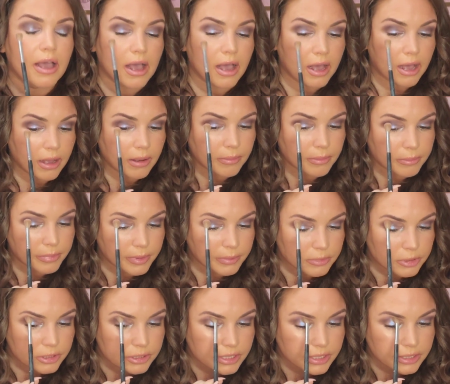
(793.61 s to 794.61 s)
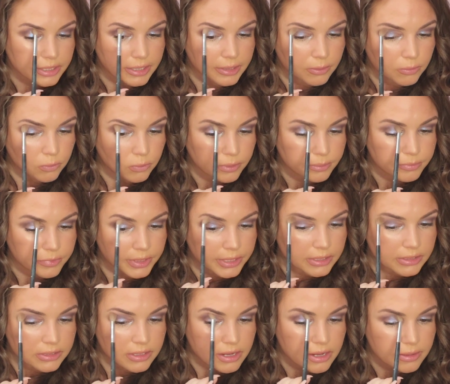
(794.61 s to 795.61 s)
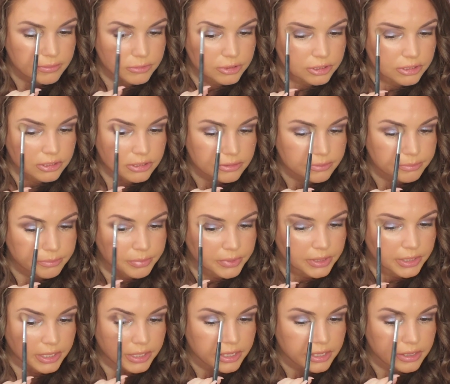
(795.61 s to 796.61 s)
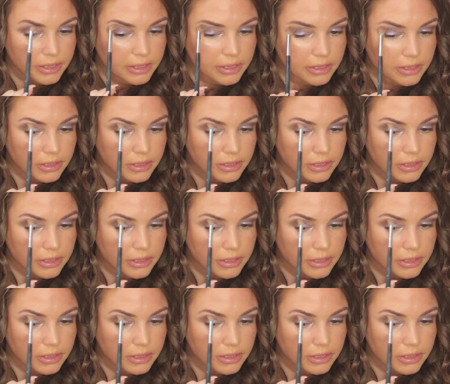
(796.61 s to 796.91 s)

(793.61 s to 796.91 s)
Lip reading: But I'm just going to kind of warm things up just a bit.